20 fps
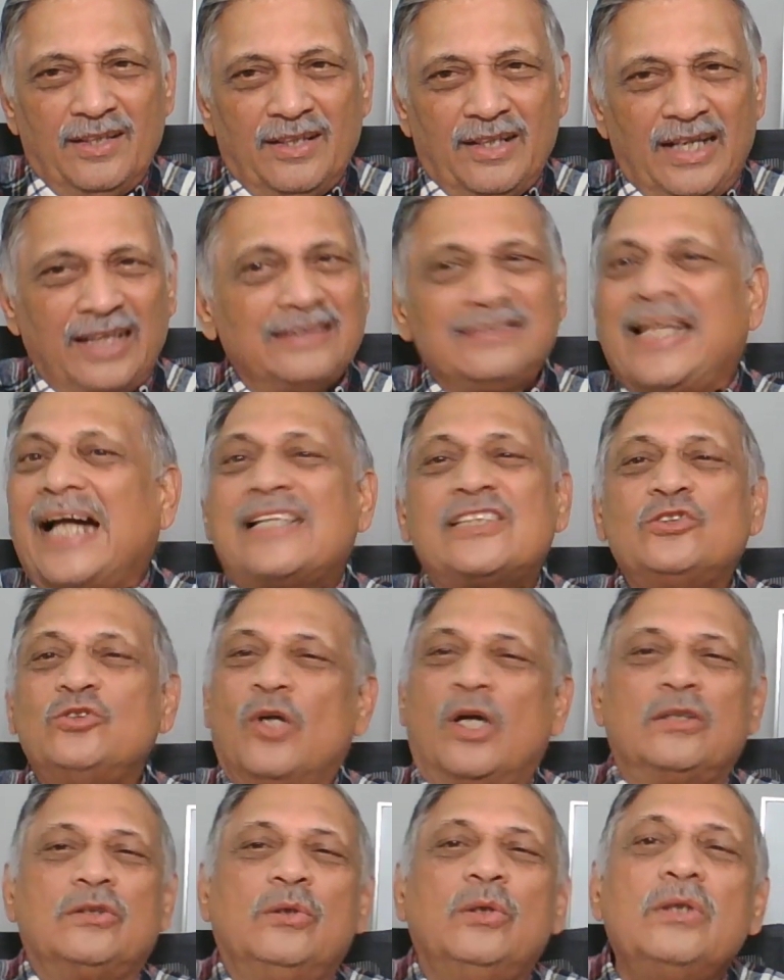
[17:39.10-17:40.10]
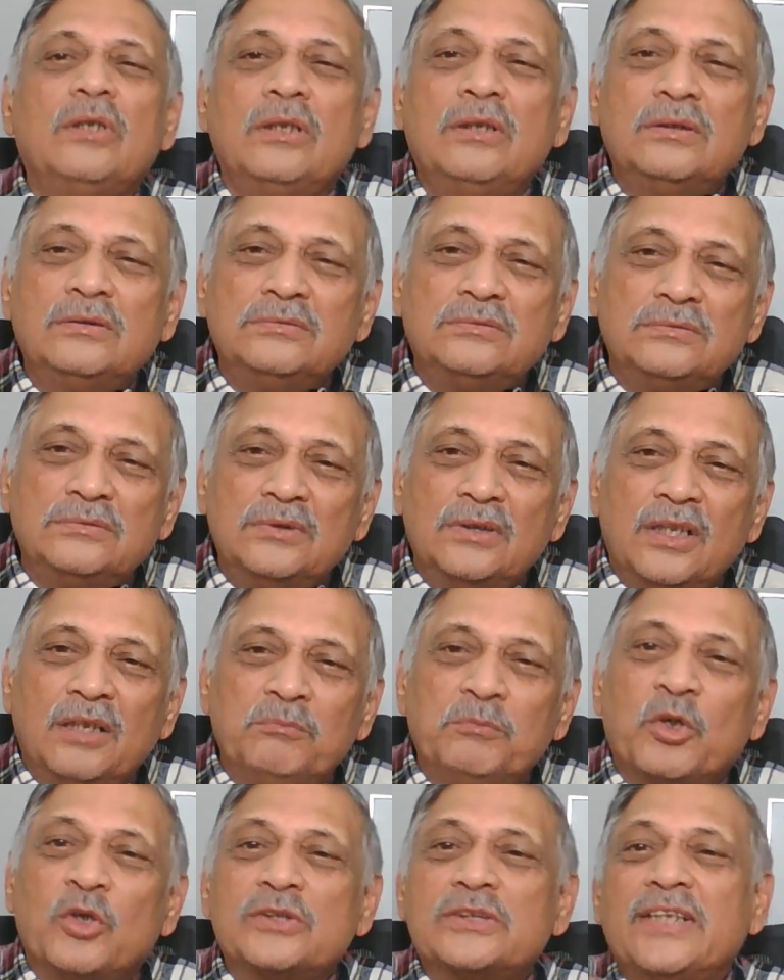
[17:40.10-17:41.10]
and that's not good,
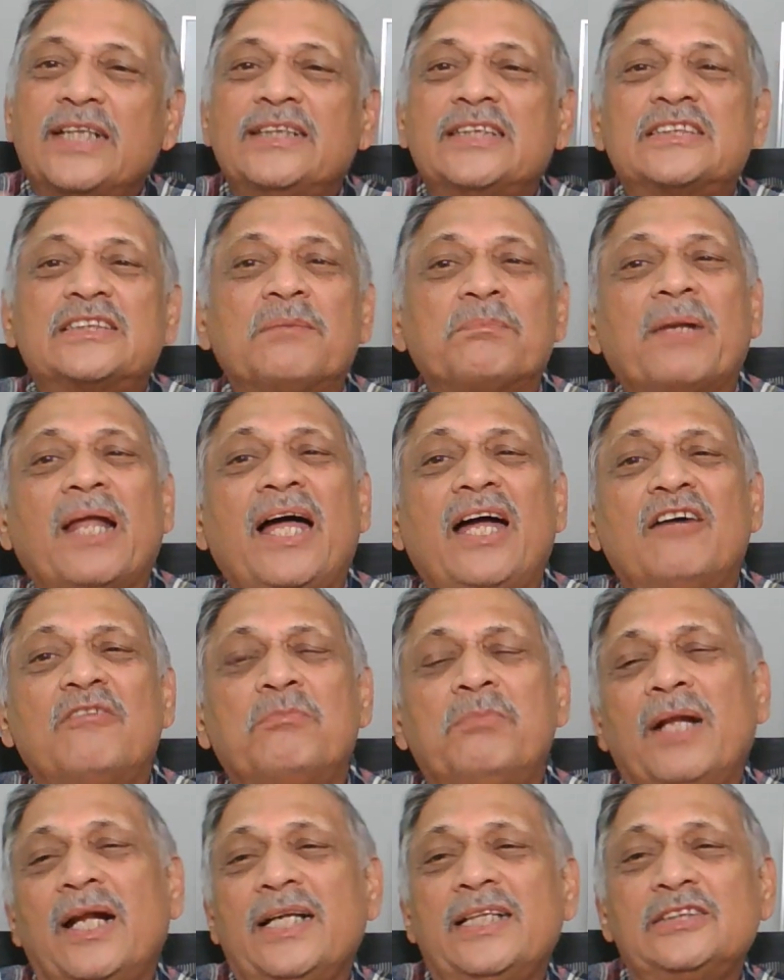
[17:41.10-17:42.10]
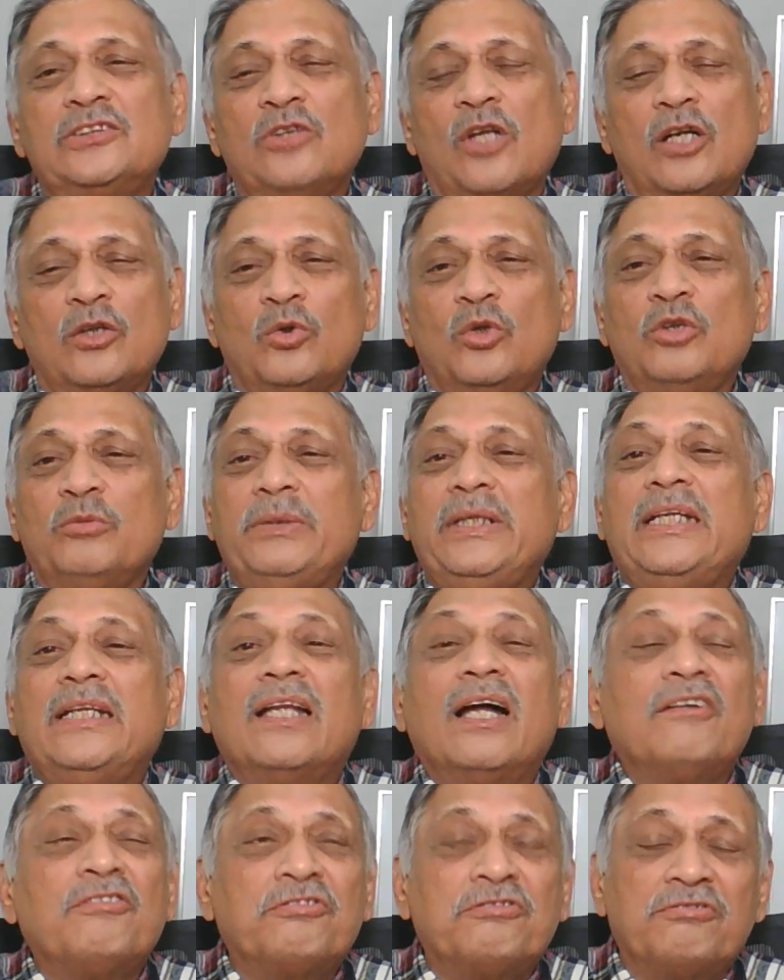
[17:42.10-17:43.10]
because then the supply of blood is not going to be
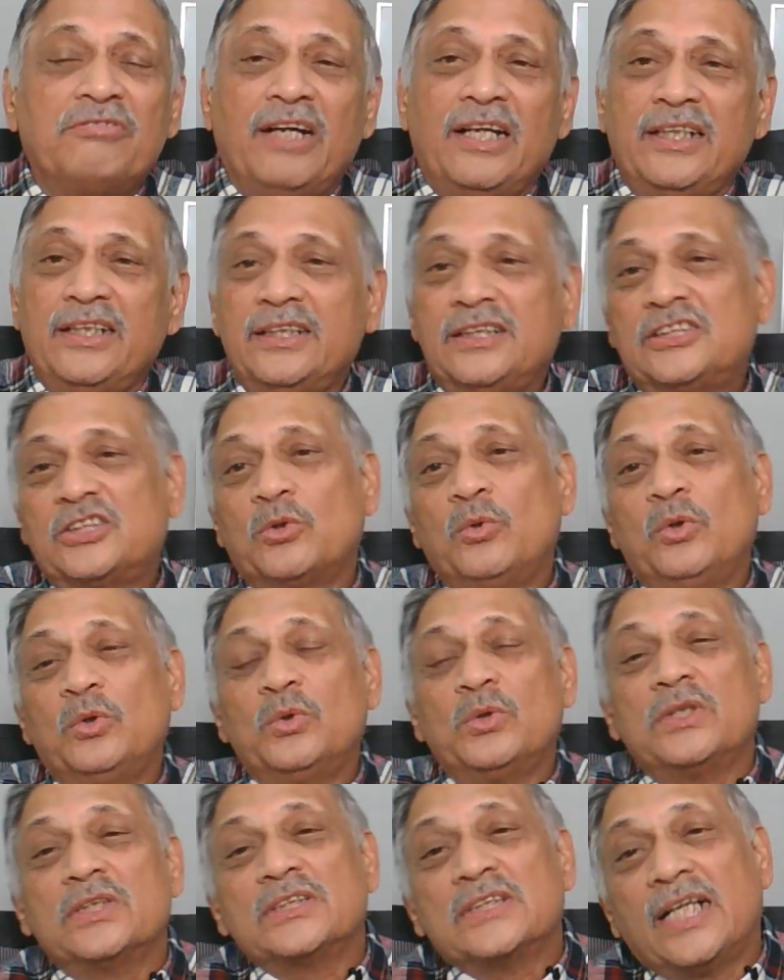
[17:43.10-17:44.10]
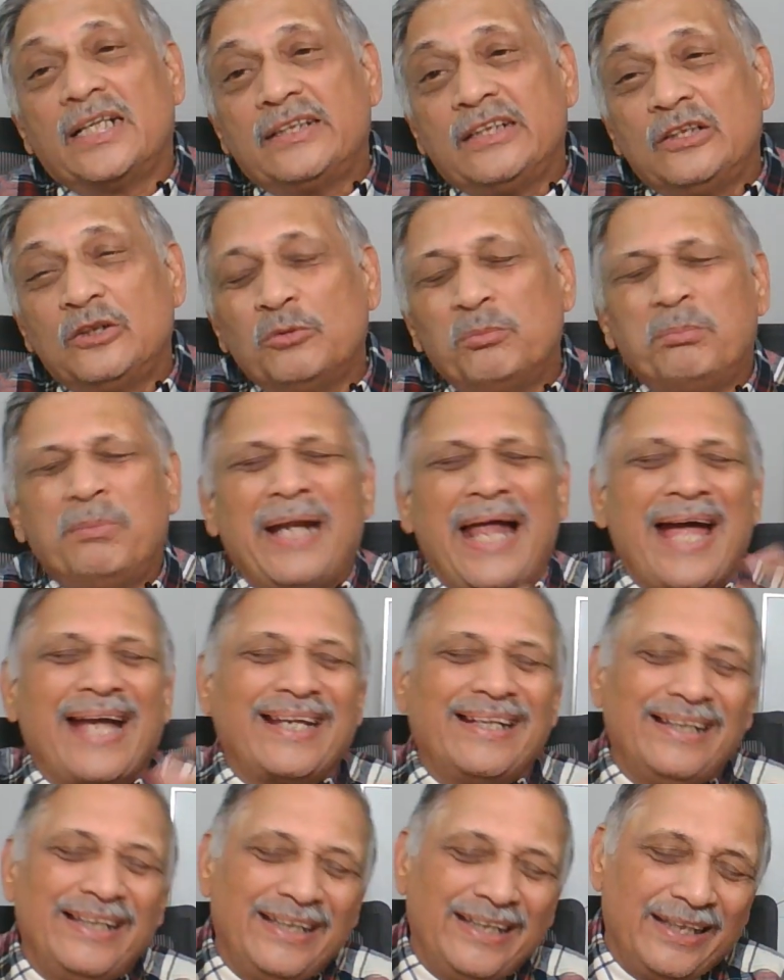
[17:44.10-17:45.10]
enough, and it's going to result into
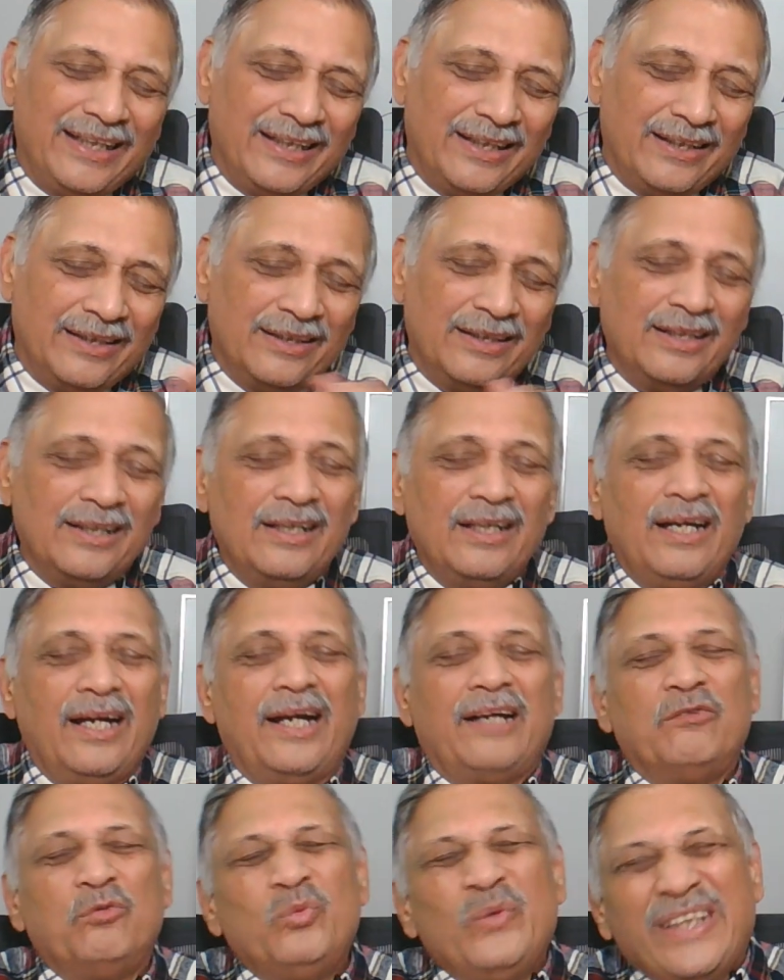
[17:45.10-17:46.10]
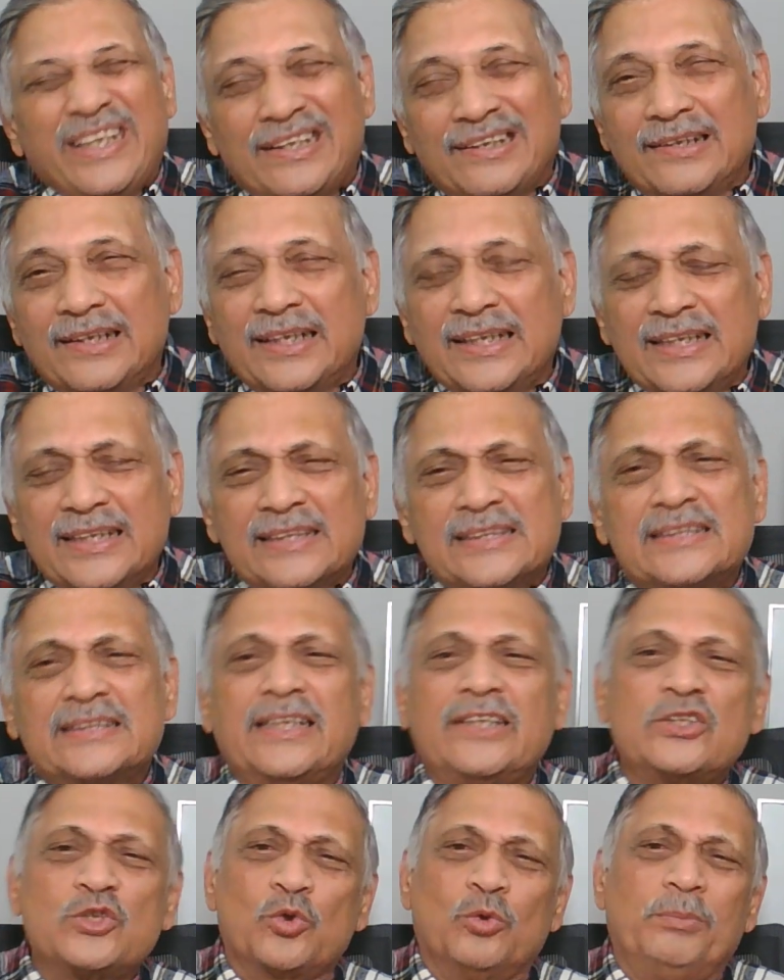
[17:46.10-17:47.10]
blackening and weakness
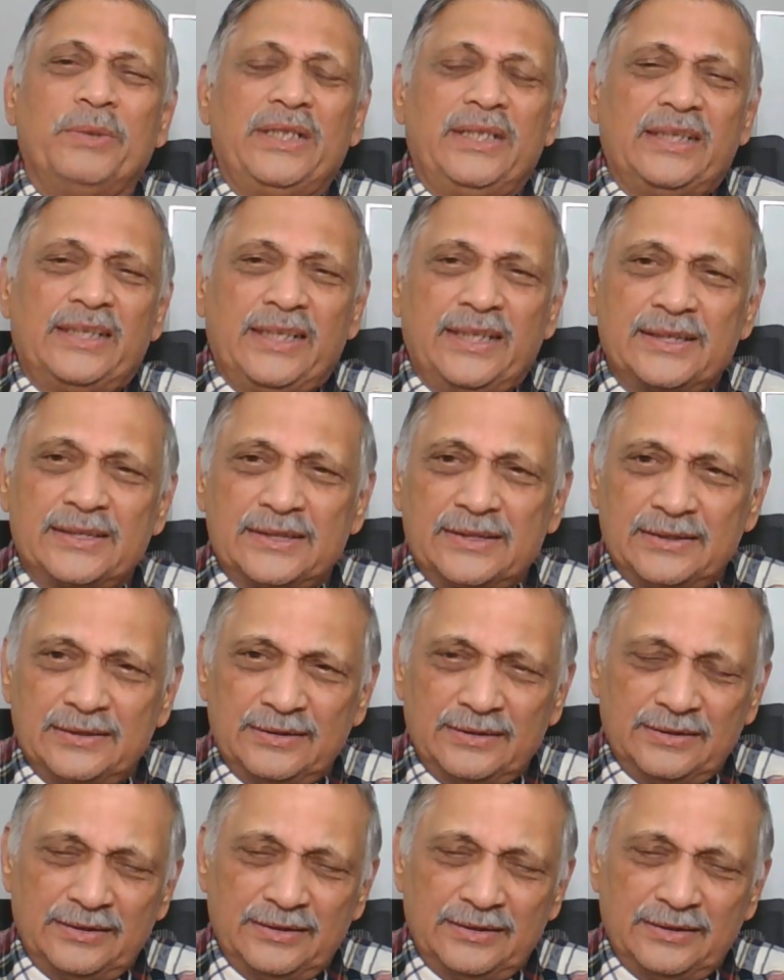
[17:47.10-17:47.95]
and so many things.